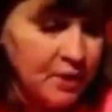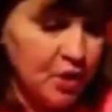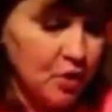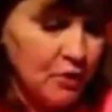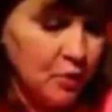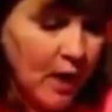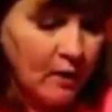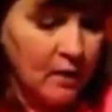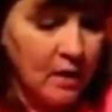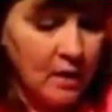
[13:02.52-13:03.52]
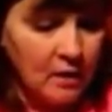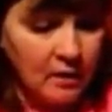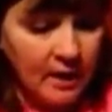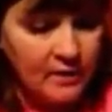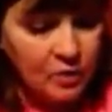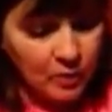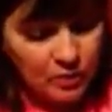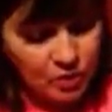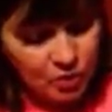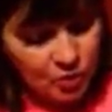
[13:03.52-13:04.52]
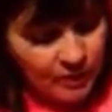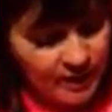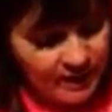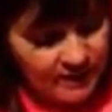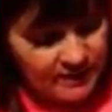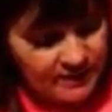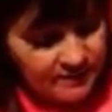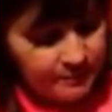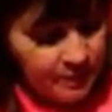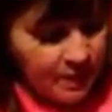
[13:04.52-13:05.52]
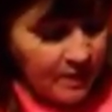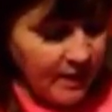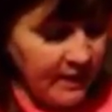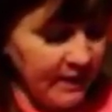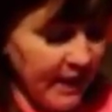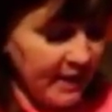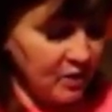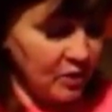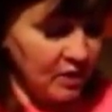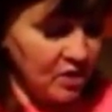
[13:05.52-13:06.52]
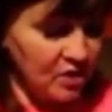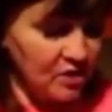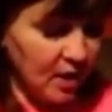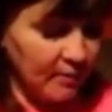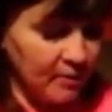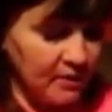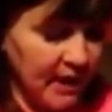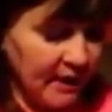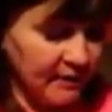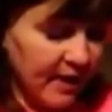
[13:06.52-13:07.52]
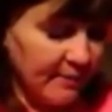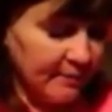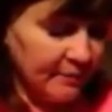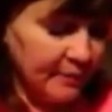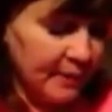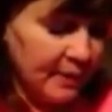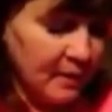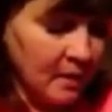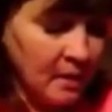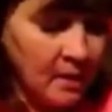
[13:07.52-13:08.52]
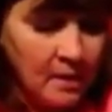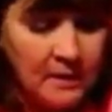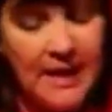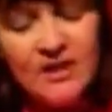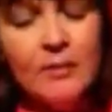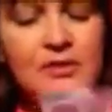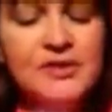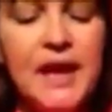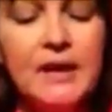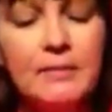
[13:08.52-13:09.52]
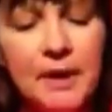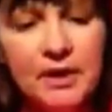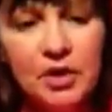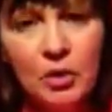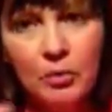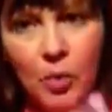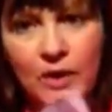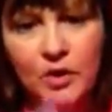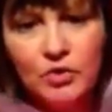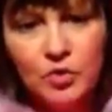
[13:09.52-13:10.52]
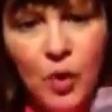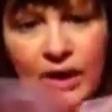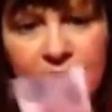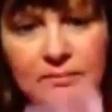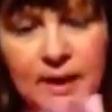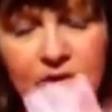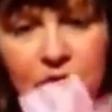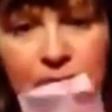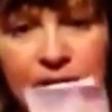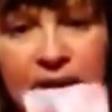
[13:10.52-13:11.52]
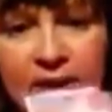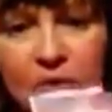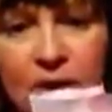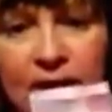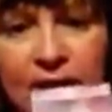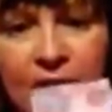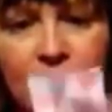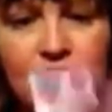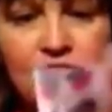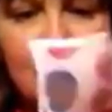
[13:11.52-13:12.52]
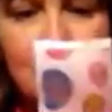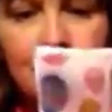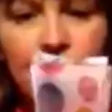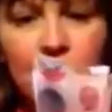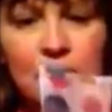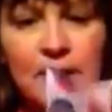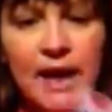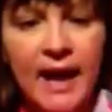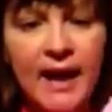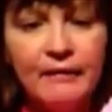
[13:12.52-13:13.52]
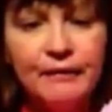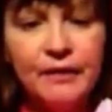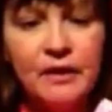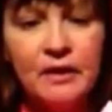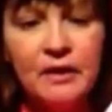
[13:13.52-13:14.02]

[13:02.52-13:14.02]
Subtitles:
up to you as well. Okay, so we'll do 2 of these. And again, you can just double stack them. Not double stack them, but, you know, use one as a measurement in the next one. And then you're just going to fold them in half.